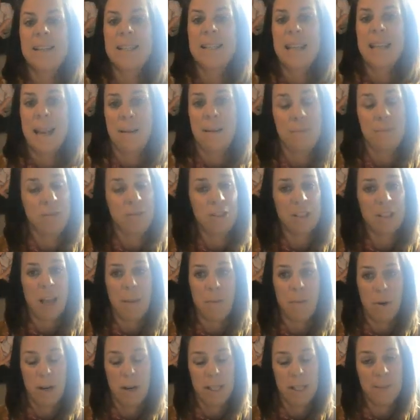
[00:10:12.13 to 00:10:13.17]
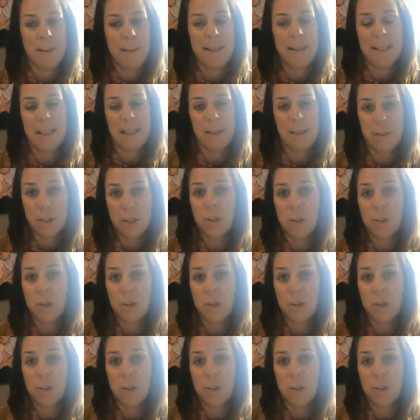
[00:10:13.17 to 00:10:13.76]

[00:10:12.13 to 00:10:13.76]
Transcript: denim just got more expensive.